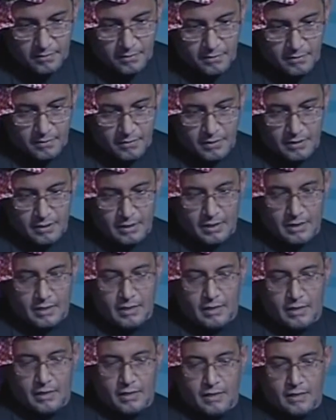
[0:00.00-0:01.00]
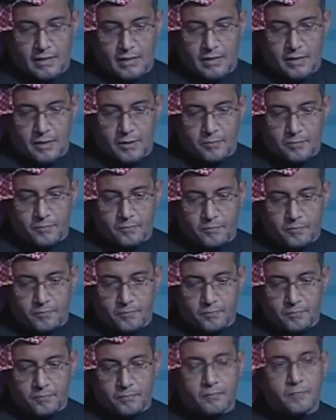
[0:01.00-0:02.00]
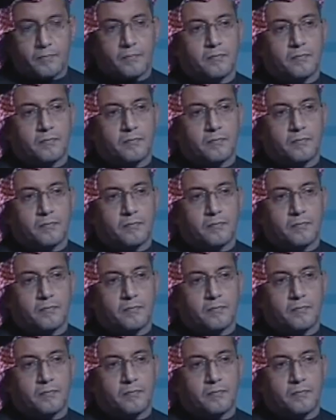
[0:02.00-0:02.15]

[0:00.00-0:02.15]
Nothing is said.